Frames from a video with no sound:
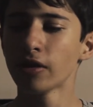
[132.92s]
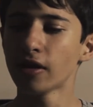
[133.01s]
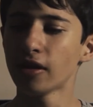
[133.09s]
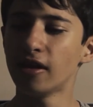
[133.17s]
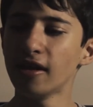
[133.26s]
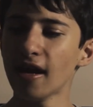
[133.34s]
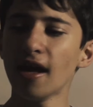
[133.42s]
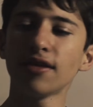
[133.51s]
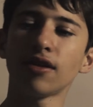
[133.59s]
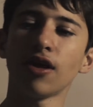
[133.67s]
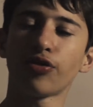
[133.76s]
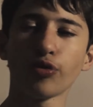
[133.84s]
He has
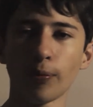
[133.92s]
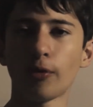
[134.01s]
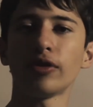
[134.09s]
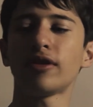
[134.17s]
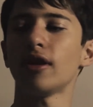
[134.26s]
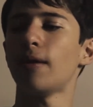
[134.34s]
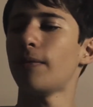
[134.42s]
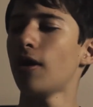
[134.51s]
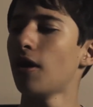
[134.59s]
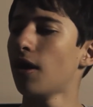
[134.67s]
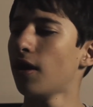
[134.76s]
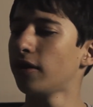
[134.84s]
a 3-point setup.
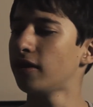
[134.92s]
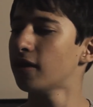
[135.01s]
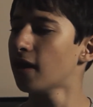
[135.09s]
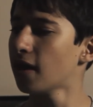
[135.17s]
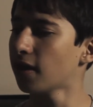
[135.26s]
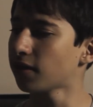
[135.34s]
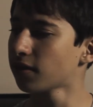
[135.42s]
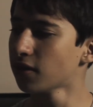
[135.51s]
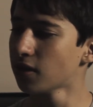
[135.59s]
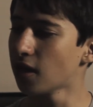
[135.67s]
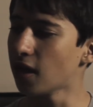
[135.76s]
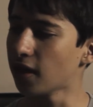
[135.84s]
He has
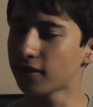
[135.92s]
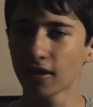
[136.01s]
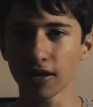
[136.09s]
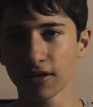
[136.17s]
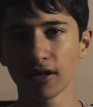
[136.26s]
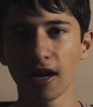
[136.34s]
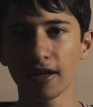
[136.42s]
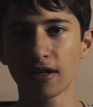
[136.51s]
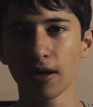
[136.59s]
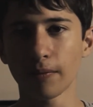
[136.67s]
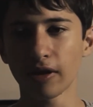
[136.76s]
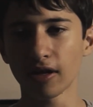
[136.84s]
a tungsten light
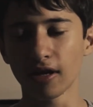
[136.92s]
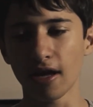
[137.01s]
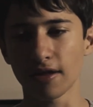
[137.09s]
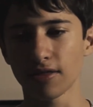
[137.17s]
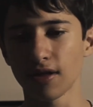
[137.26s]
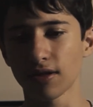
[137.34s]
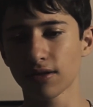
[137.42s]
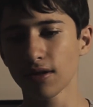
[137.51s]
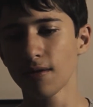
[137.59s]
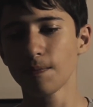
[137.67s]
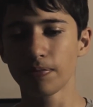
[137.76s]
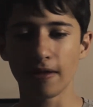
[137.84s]
coming in like this,
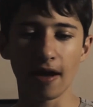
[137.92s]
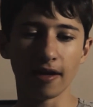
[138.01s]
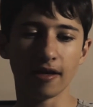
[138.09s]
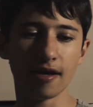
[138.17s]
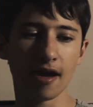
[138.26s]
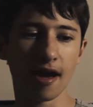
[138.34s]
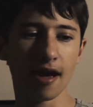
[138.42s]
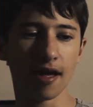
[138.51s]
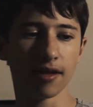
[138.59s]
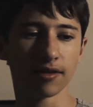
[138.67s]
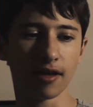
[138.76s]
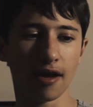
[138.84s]
and he
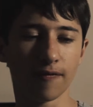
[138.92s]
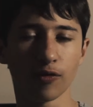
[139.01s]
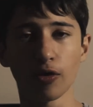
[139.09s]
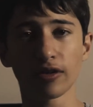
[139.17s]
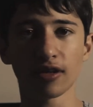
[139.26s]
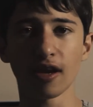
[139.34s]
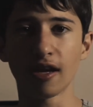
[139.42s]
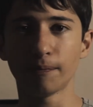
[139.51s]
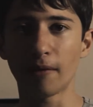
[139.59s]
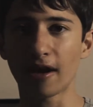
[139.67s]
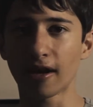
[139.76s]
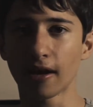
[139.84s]
has a fluorescent light
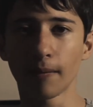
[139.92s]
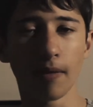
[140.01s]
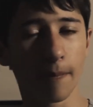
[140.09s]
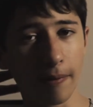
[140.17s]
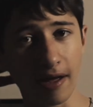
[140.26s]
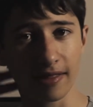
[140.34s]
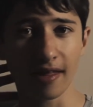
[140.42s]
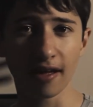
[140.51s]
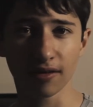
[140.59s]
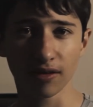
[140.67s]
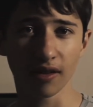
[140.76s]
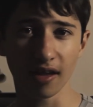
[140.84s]
backing him up like that,
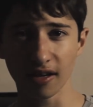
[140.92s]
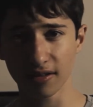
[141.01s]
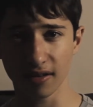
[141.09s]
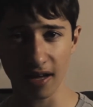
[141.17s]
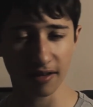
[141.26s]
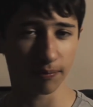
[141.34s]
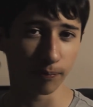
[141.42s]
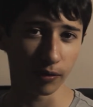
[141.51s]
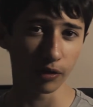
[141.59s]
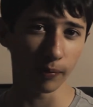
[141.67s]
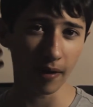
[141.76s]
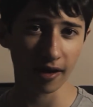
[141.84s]
so that it's nice
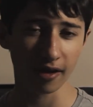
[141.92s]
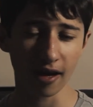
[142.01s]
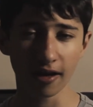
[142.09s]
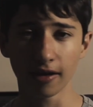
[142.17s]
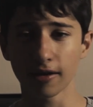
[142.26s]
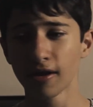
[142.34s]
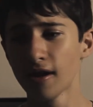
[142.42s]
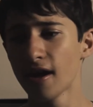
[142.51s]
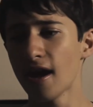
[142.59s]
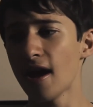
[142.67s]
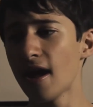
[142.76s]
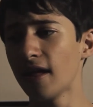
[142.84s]
blue backlighting.
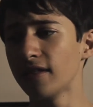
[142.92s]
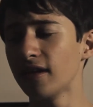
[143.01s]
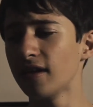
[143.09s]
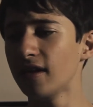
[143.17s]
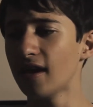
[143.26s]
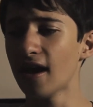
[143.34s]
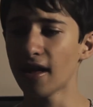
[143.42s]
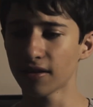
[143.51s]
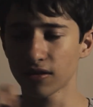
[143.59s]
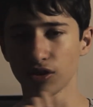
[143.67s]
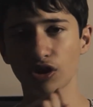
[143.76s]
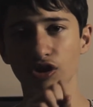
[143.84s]
And then he has,
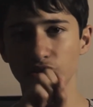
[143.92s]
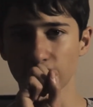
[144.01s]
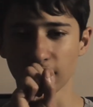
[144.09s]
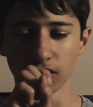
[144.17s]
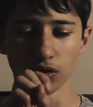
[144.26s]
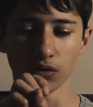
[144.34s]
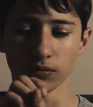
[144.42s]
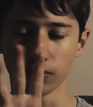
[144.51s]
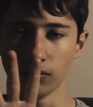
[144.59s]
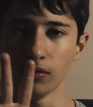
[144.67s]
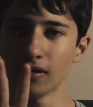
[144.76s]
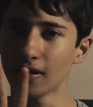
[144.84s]
just a little
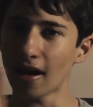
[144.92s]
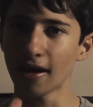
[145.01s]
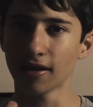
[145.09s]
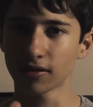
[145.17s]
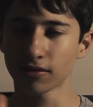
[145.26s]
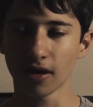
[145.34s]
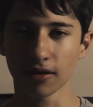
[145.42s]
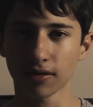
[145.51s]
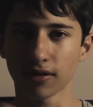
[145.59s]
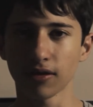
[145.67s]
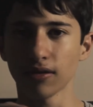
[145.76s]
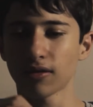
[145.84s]
lighter
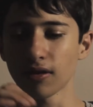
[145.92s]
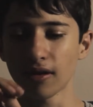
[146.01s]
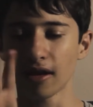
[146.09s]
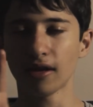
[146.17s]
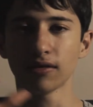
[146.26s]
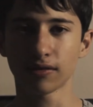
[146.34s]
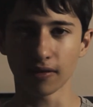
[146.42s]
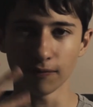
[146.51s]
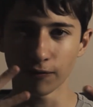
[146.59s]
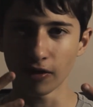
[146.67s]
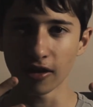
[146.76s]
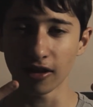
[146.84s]
tungsten so that it can
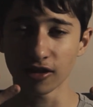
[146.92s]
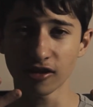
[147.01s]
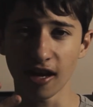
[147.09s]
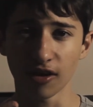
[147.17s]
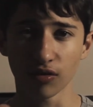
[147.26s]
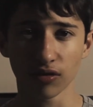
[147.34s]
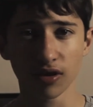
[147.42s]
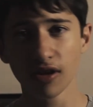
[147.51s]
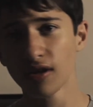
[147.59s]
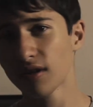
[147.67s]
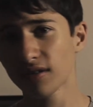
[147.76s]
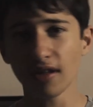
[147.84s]
fill in the shadows.
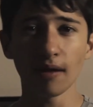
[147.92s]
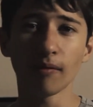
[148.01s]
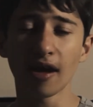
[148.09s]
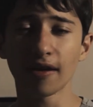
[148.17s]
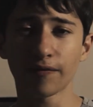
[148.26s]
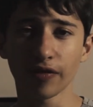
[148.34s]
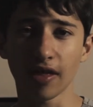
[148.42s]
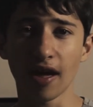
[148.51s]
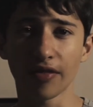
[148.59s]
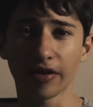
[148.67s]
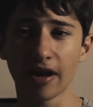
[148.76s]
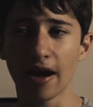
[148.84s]
Same lighting for the
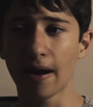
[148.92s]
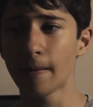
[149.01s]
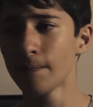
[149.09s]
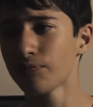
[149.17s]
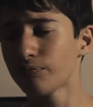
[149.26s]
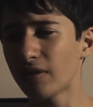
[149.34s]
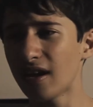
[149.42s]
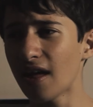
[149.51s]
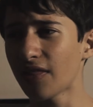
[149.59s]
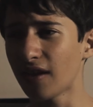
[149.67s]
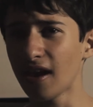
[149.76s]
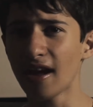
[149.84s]
other guy, but now
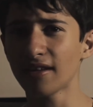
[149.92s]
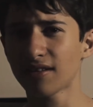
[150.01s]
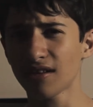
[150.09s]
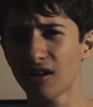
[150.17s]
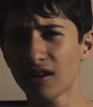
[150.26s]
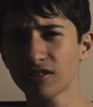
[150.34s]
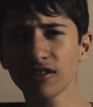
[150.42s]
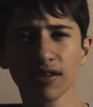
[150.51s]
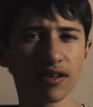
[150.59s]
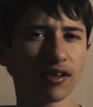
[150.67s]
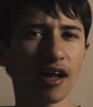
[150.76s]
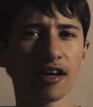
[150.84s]
the lights are just
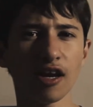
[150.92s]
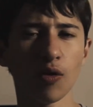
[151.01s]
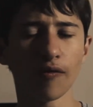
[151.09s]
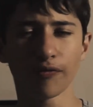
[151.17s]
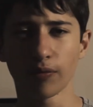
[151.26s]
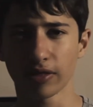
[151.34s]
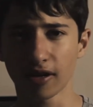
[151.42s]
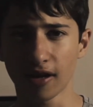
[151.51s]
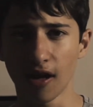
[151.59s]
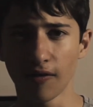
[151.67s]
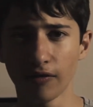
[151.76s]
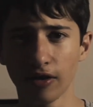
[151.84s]
slightly off with the
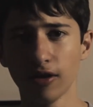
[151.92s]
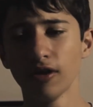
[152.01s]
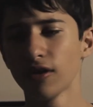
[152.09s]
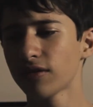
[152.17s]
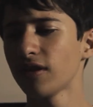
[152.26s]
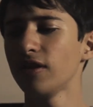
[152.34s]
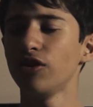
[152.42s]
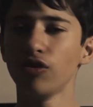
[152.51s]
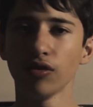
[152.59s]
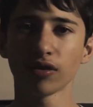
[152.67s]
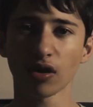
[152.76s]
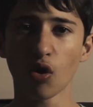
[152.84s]
Kelvin. So then you
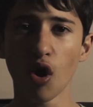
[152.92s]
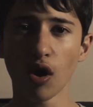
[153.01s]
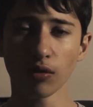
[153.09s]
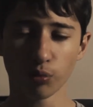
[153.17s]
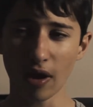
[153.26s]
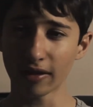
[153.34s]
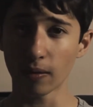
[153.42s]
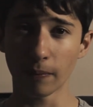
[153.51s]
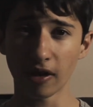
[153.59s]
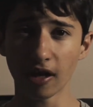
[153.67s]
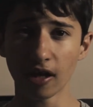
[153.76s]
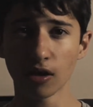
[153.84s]
use a card at the
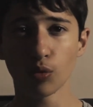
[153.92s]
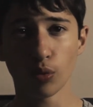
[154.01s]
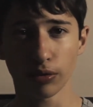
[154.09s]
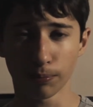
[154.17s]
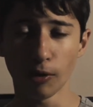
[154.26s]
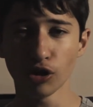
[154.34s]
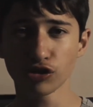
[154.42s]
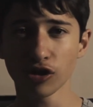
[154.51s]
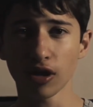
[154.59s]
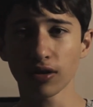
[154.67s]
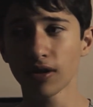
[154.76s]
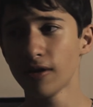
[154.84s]
beginning with both
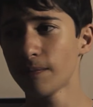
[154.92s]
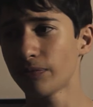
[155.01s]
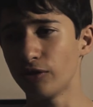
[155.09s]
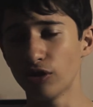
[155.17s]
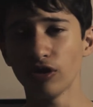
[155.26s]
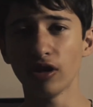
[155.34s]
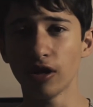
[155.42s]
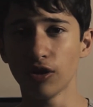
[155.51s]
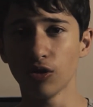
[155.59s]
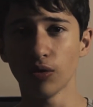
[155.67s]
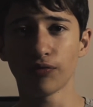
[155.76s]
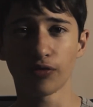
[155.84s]
shots. You don't need to
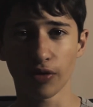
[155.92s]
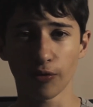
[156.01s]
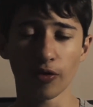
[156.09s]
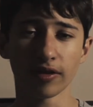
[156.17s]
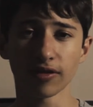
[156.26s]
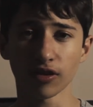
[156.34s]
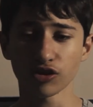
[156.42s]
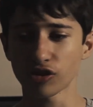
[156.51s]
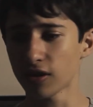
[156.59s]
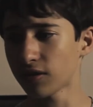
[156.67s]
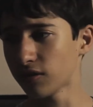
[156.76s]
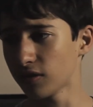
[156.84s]
do it for the rest of the
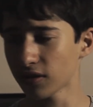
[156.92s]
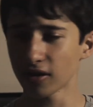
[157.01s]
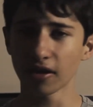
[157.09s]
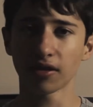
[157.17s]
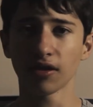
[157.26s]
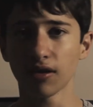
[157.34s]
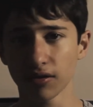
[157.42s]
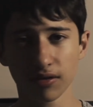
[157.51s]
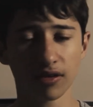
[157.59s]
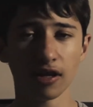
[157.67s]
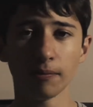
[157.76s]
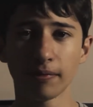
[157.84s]
shots. You just let the
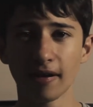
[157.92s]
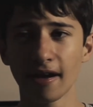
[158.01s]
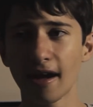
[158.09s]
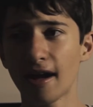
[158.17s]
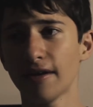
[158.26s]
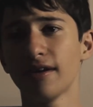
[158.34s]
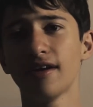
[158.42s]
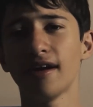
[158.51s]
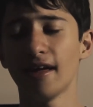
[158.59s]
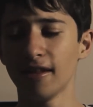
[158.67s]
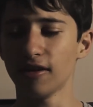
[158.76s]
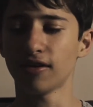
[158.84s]
scene play out
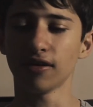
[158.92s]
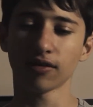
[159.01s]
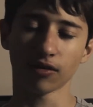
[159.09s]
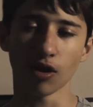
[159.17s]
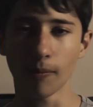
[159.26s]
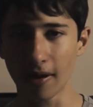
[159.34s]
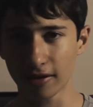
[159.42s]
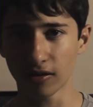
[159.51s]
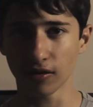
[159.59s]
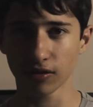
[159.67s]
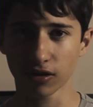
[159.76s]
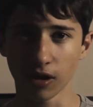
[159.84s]
and then you can just go back to
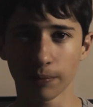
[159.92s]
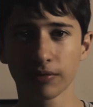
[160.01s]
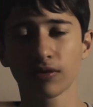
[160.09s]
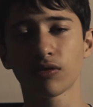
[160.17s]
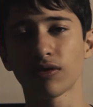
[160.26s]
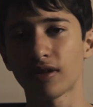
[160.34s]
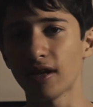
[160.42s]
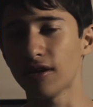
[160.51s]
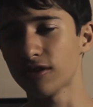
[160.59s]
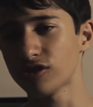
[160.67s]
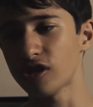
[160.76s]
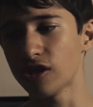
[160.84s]
those clips because they
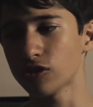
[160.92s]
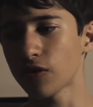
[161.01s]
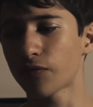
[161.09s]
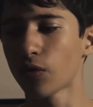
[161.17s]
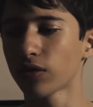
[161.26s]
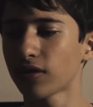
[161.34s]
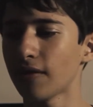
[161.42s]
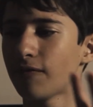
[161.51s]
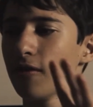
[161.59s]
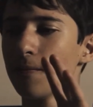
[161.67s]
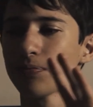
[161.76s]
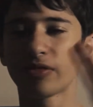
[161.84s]
didn't change. Of course, if
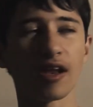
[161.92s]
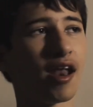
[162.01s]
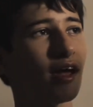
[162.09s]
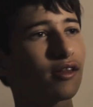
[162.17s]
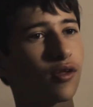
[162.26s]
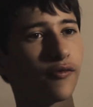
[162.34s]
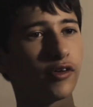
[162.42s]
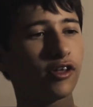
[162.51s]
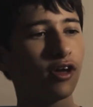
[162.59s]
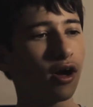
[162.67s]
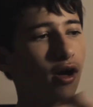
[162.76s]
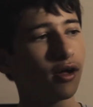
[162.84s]
the light's over
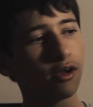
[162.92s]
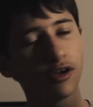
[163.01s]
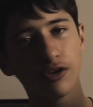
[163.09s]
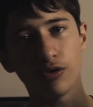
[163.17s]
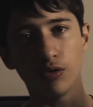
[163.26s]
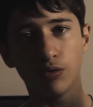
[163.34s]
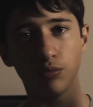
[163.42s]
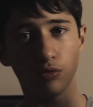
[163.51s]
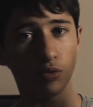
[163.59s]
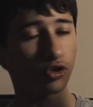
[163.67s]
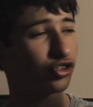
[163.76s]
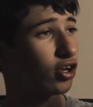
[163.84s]
here, you
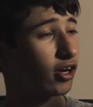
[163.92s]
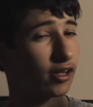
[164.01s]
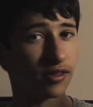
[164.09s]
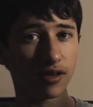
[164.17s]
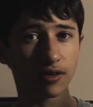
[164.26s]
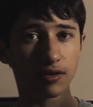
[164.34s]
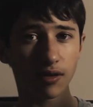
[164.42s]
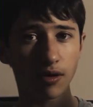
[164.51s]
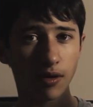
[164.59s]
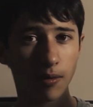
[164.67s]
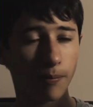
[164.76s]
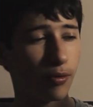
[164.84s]
do a shot like this,
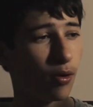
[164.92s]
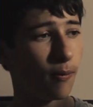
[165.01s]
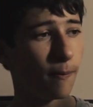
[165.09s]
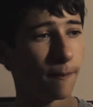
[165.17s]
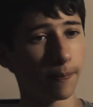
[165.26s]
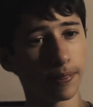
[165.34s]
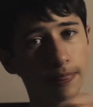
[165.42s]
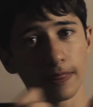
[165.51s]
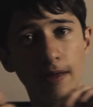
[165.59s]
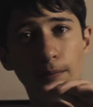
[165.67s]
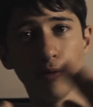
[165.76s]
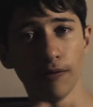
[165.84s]
boom,
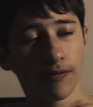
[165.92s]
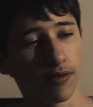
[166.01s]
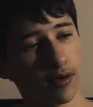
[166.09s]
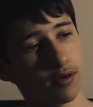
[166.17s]
then move,